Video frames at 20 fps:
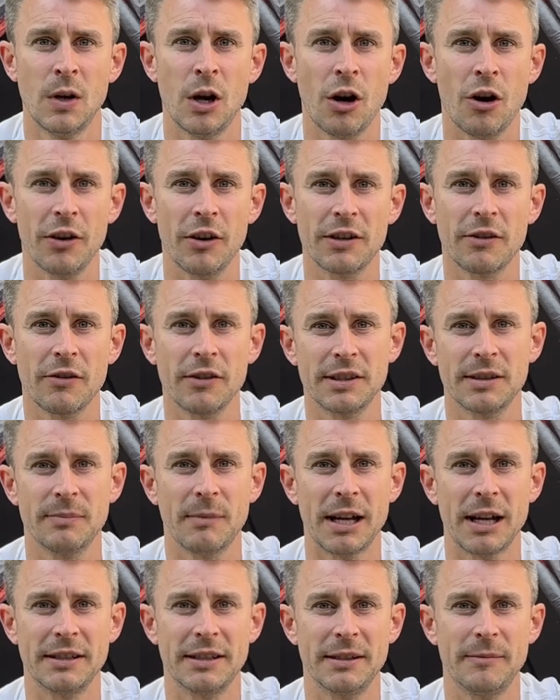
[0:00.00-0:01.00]
Hi guys, I'm
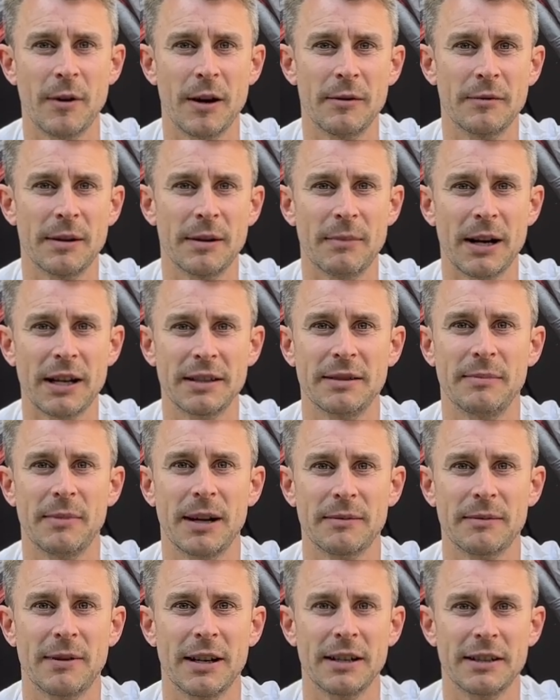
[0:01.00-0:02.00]
Andy. Welcome back to
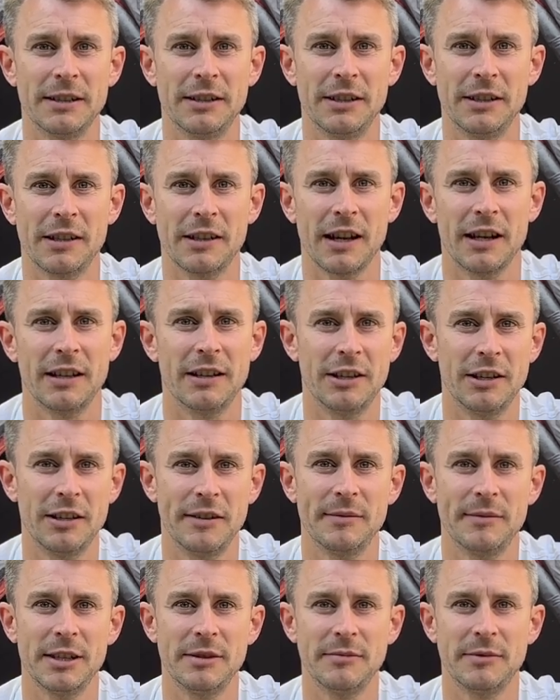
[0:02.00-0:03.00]
Backpacking UK, the
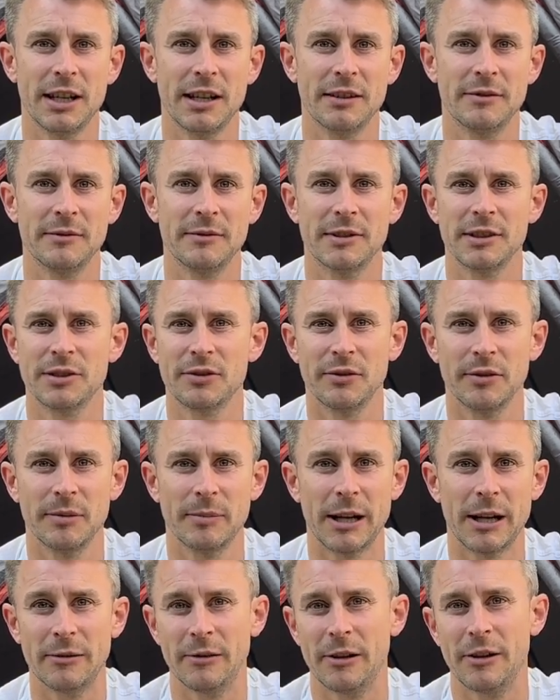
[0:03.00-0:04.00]
YouTube channel that's all
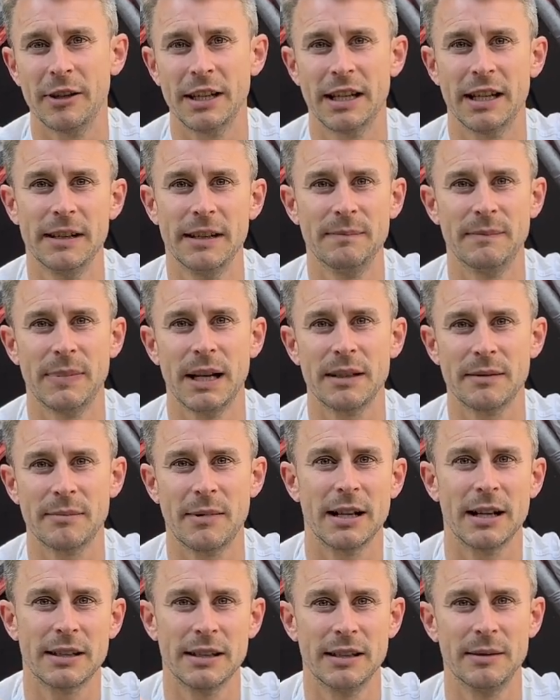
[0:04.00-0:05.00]
about hiking,
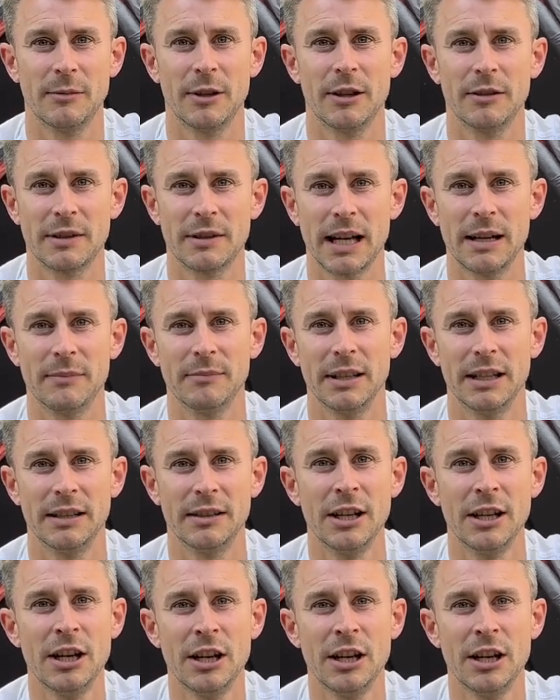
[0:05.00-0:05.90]
backpacking and wild camping.